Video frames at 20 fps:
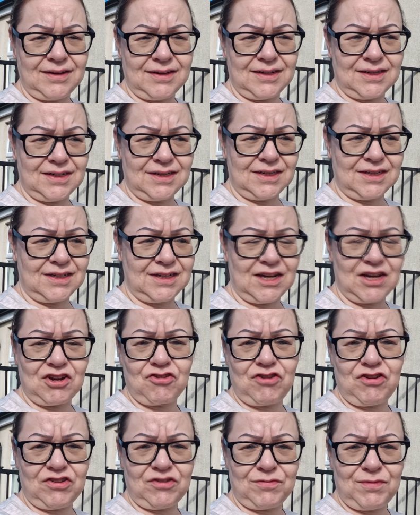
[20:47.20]
uh, at
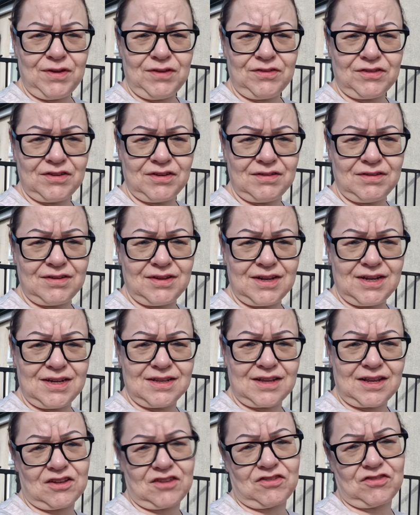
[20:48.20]
Christmas.
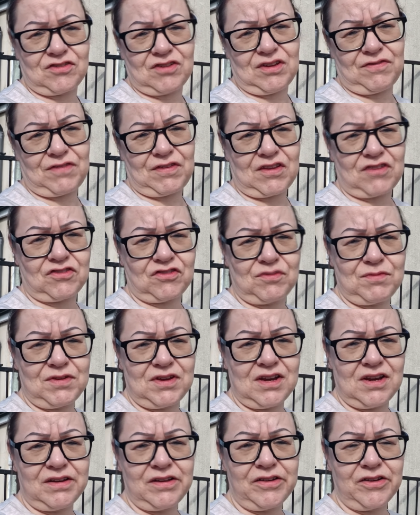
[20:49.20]
That's if that's something you
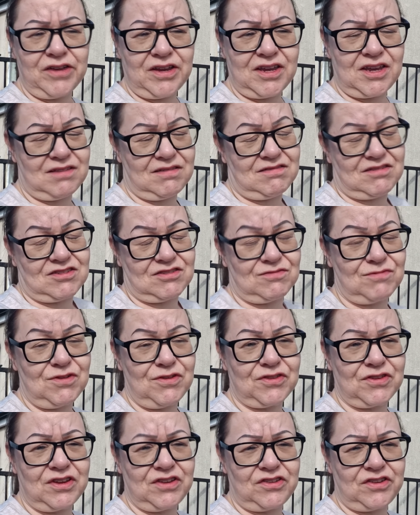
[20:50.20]
like, it's worth
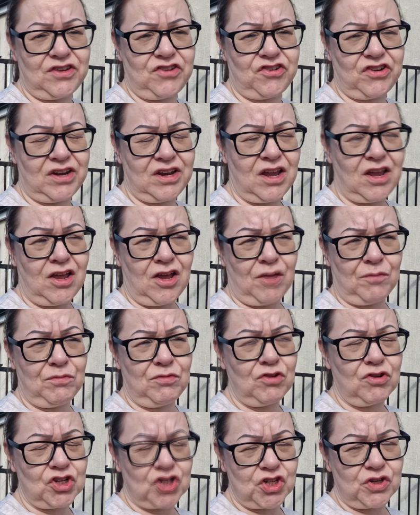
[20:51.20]
considering. I'm not
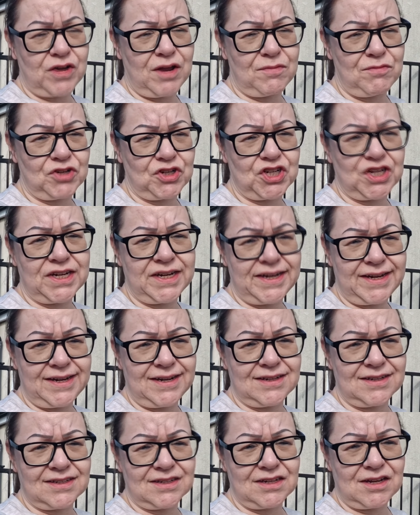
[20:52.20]
sure how much it
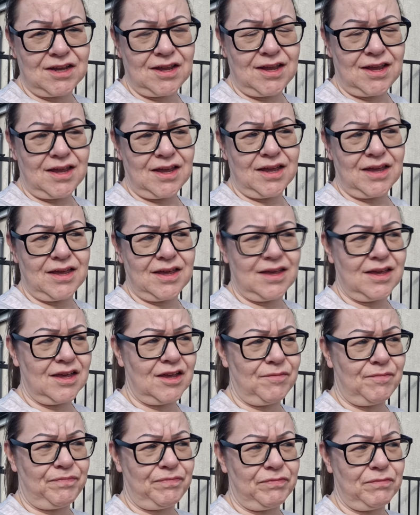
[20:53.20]
is, um,
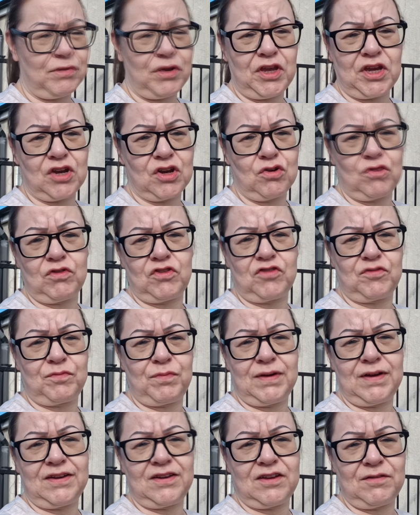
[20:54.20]
but you can always
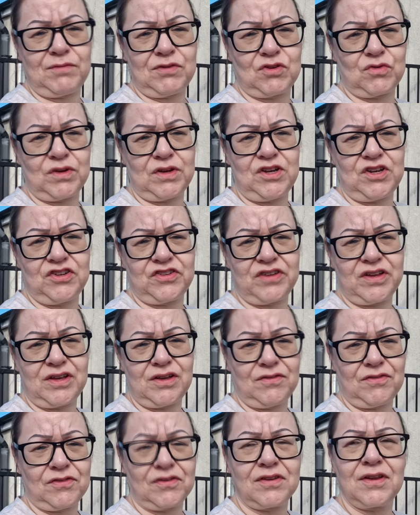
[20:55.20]
split it between
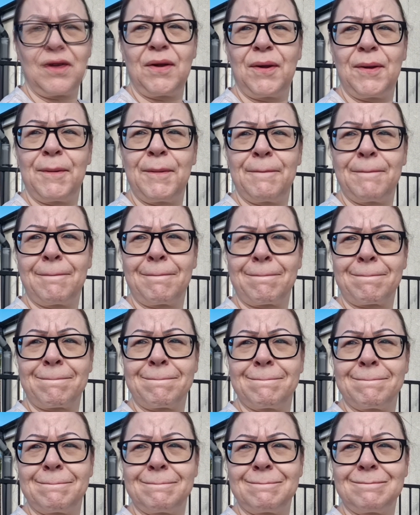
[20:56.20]
yourselves. uh, yeah,
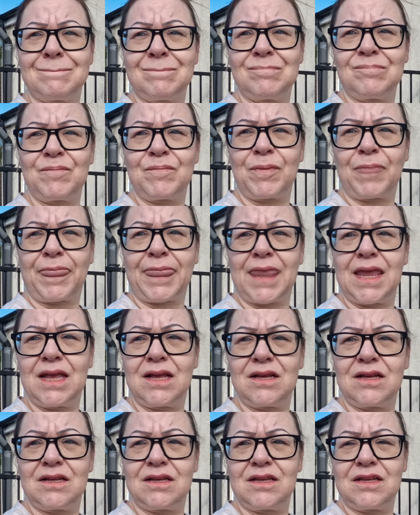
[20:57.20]
there is a log
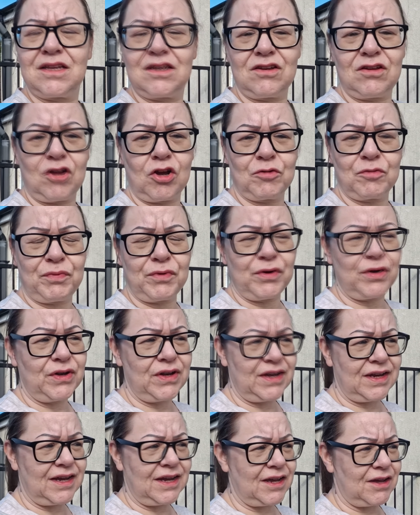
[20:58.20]
burner in log burner, the
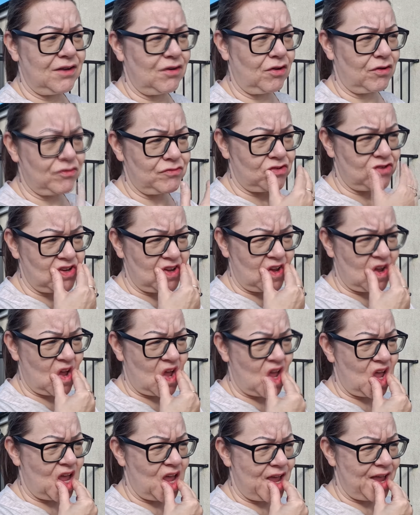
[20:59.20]
yeah, log fire
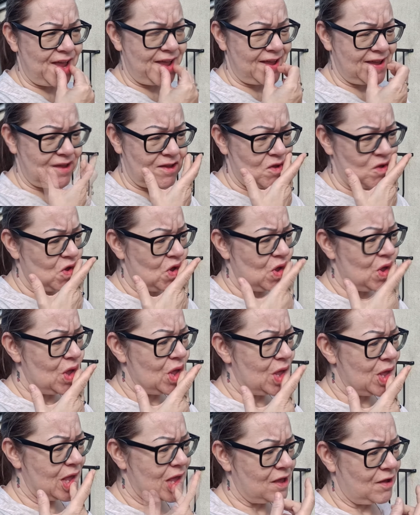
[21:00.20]
front room
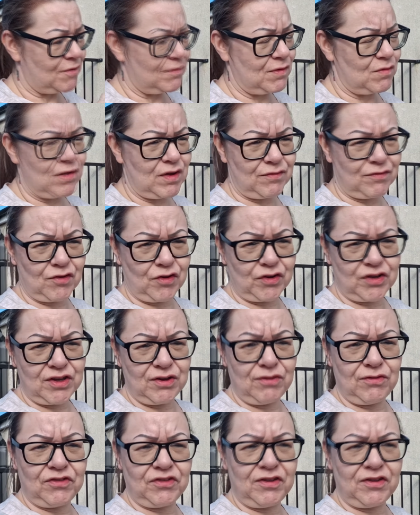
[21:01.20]
mean, we've uh, not used